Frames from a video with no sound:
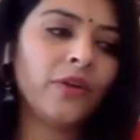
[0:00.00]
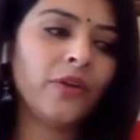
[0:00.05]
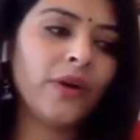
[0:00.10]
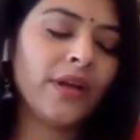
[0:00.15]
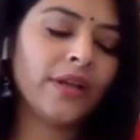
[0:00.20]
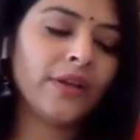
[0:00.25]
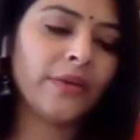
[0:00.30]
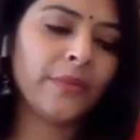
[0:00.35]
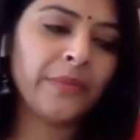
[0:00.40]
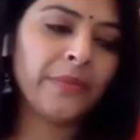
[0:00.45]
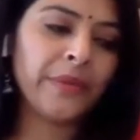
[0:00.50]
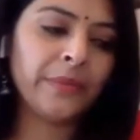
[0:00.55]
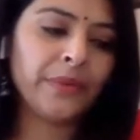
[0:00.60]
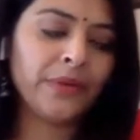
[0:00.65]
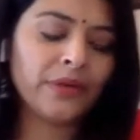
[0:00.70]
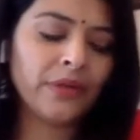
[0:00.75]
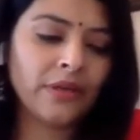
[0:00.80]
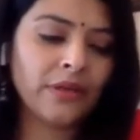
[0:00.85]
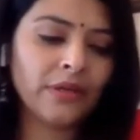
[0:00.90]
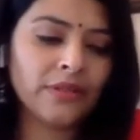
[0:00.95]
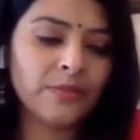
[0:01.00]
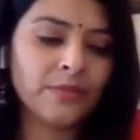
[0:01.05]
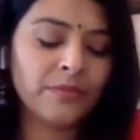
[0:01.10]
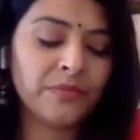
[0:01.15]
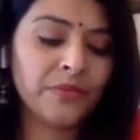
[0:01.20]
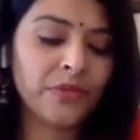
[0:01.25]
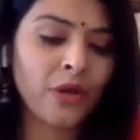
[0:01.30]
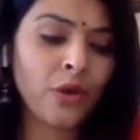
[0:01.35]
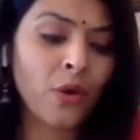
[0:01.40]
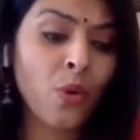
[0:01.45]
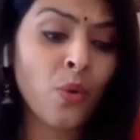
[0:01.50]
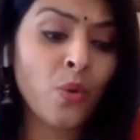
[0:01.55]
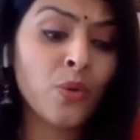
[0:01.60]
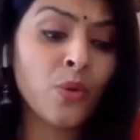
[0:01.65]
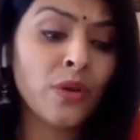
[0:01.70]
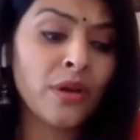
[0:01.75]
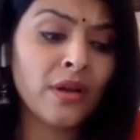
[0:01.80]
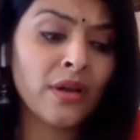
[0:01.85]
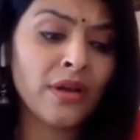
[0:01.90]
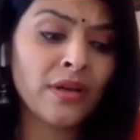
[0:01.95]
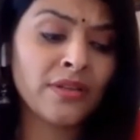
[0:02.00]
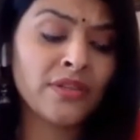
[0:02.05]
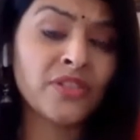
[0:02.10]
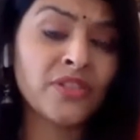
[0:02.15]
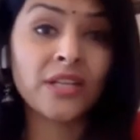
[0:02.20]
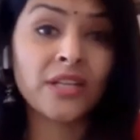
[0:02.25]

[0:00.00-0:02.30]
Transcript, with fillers: I remember the the whole uh,